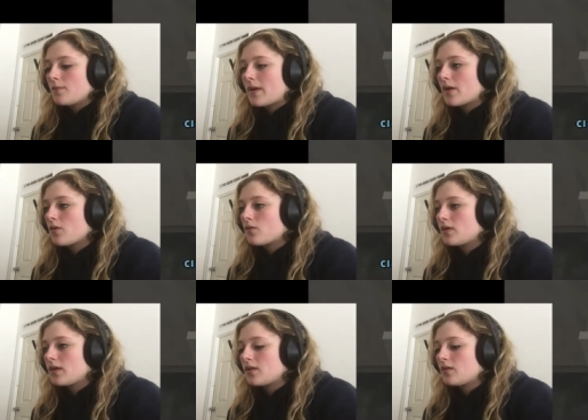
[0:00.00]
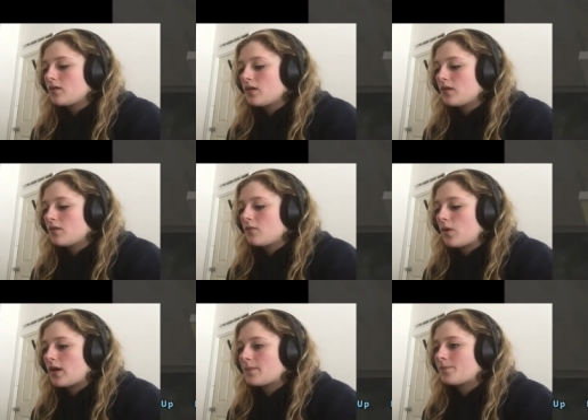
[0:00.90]
my own little, little
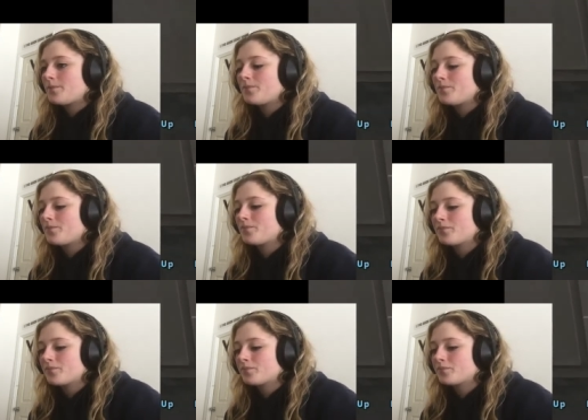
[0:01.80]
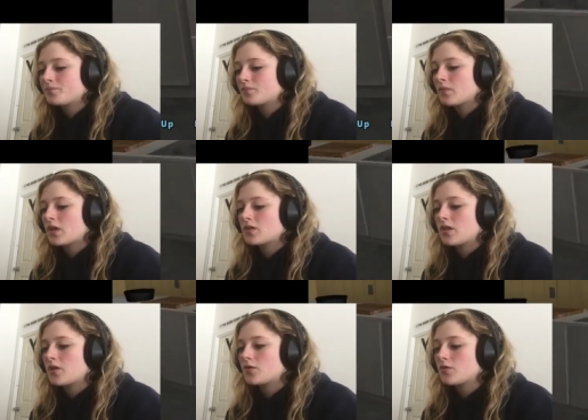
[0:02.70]
one, because
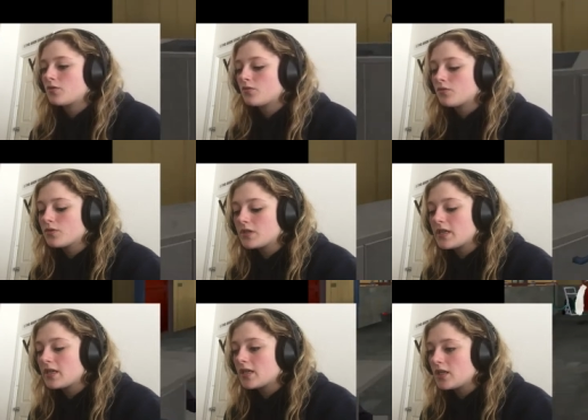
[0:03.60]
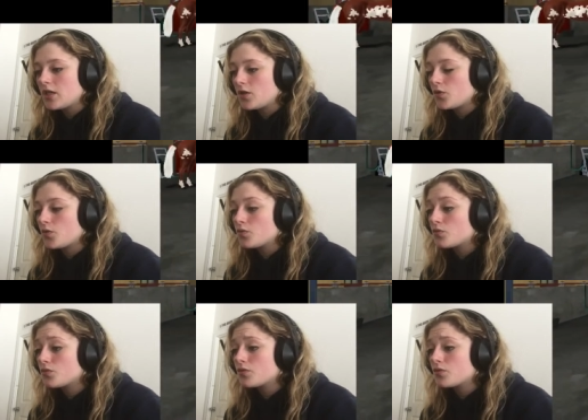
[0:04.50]
they are so stinking cute.